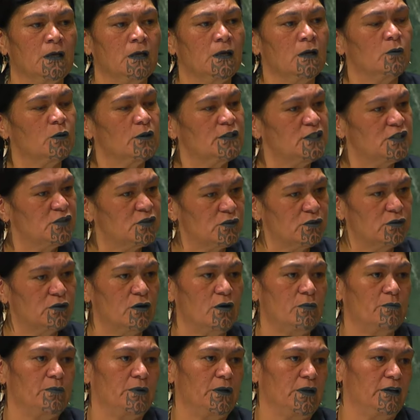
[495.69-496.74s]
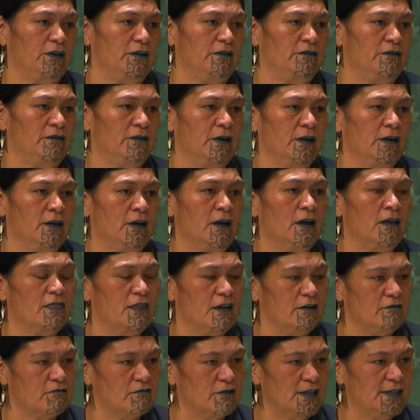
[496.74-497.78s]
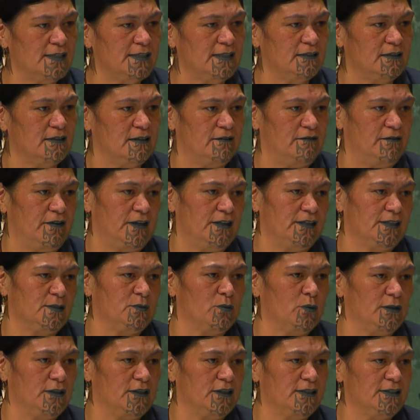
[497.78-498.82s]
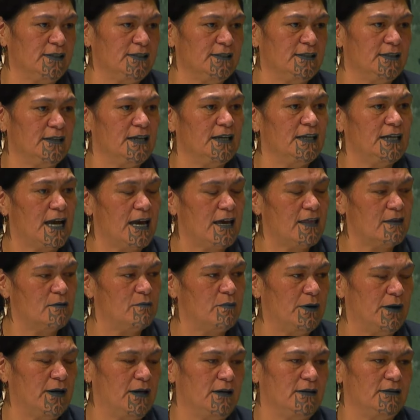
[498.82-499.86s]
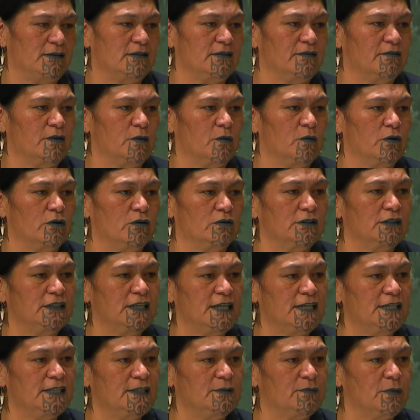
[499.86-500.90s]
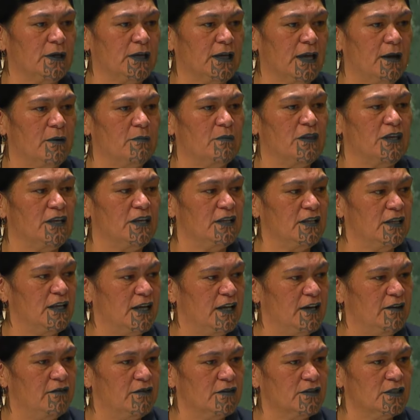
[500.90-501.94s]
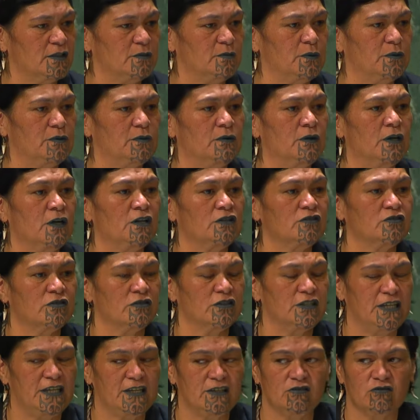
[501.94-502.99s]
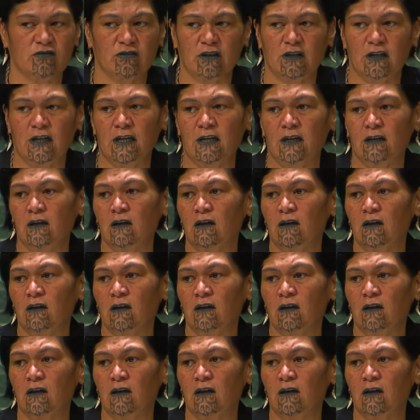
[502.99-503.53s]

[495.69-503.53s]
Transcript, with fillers: We do not believe that recent events witnessed in other parts of the world need to become the inevitable trajectory